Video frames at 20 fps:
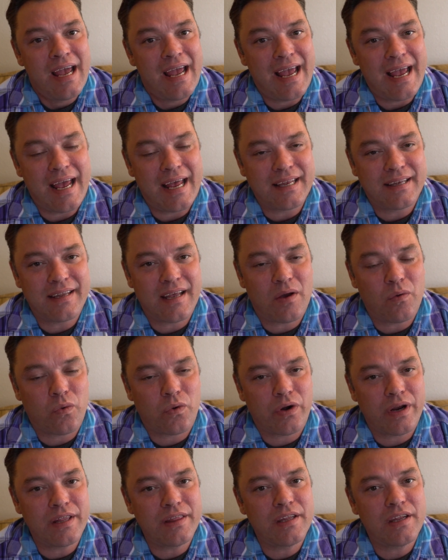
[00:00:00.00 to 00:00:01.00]
And
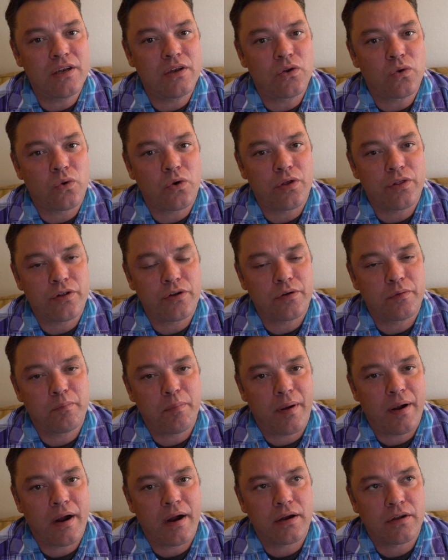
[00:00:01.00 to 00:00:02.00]
we're in the
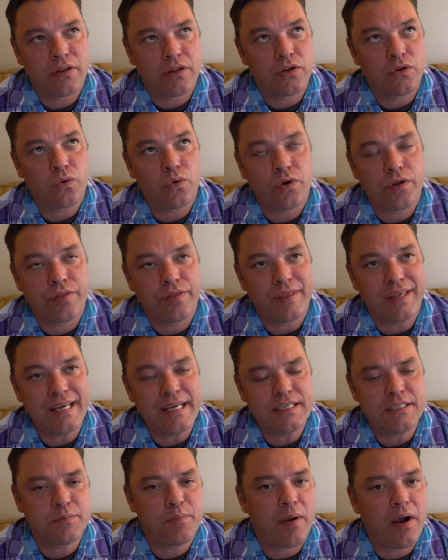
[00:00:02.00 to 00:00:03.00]
northern part, the
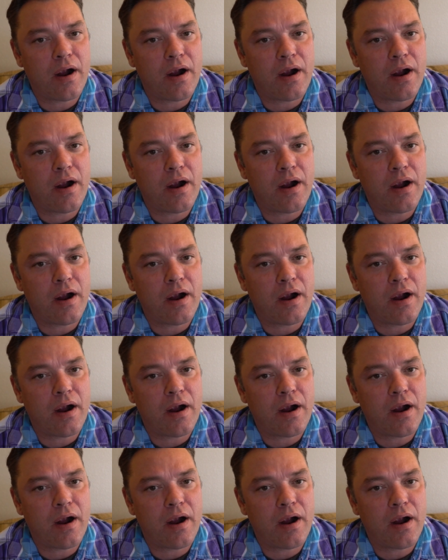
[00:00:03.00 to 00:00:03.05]
northeast